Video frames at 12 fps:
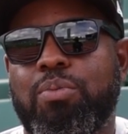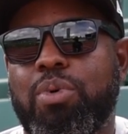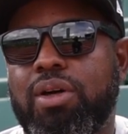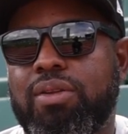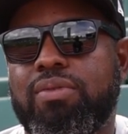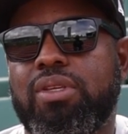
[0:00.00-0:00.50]

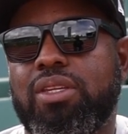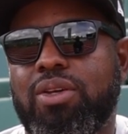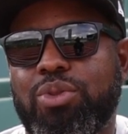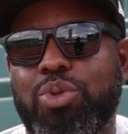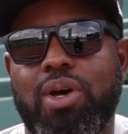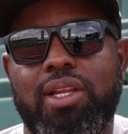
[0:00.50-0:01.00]
But you
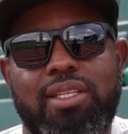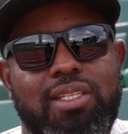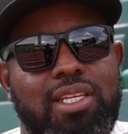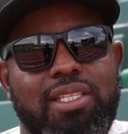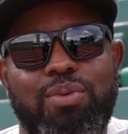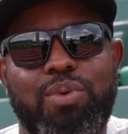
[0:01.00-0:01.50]
know throughout the
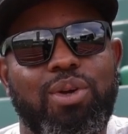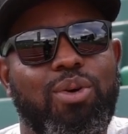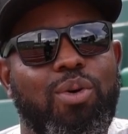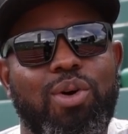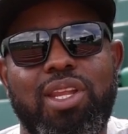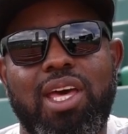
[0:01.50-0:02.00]
season
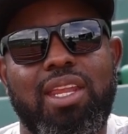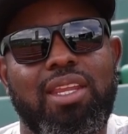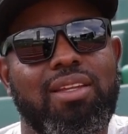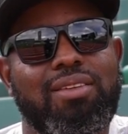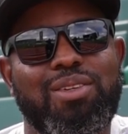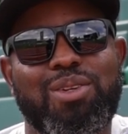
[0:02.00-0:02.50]
we're going at
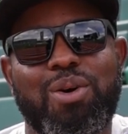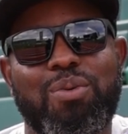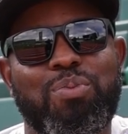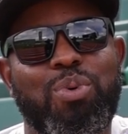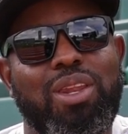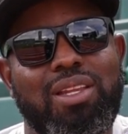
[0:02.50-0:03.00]
it, you know,
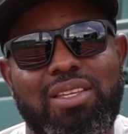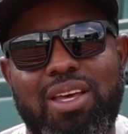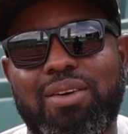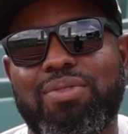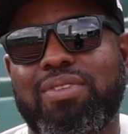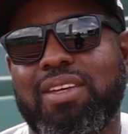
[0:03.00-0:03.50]
pretty
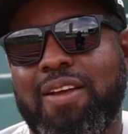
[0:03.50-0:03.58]
tough.